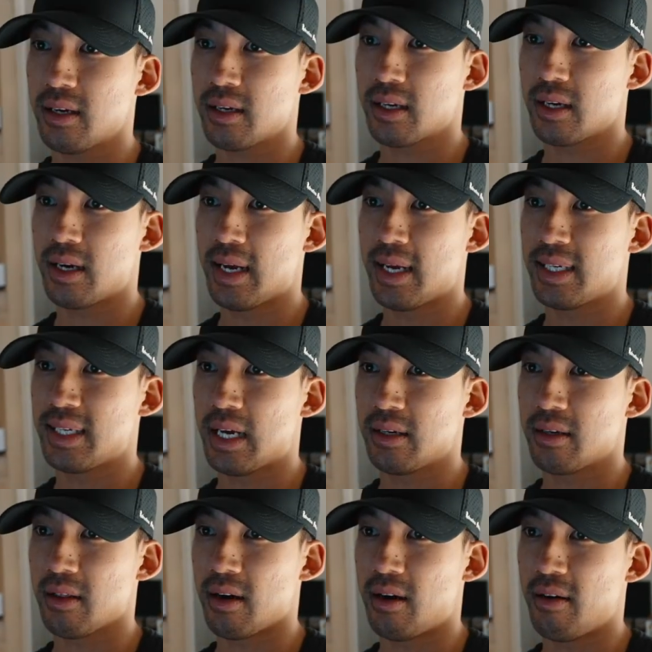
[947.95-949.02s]
gonna head down
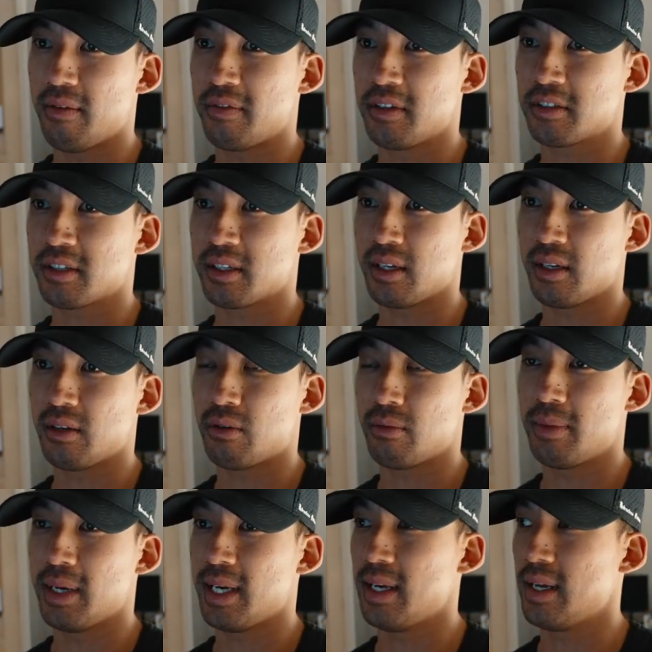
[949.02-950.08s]
to the office in a little
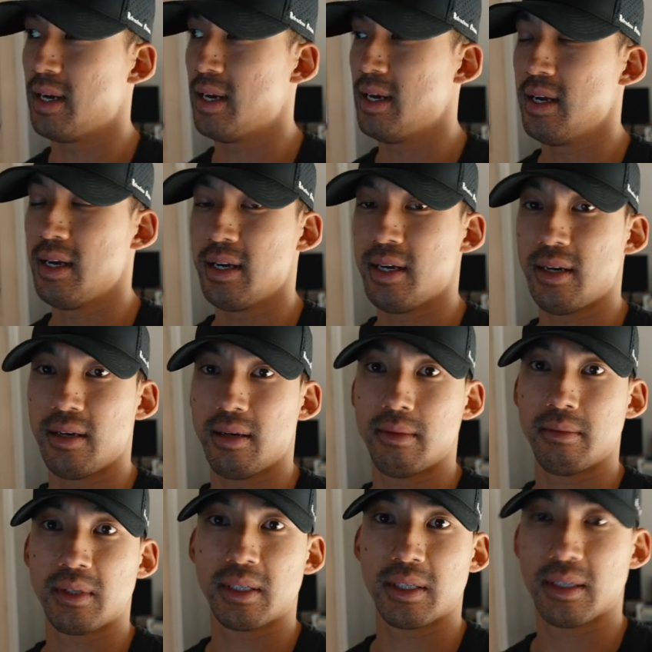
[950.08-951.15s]
bit
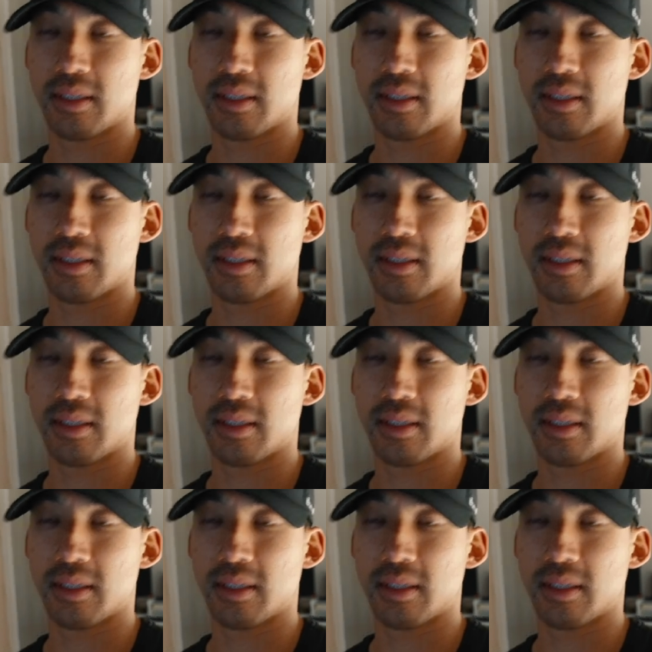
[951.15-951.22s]
um, to,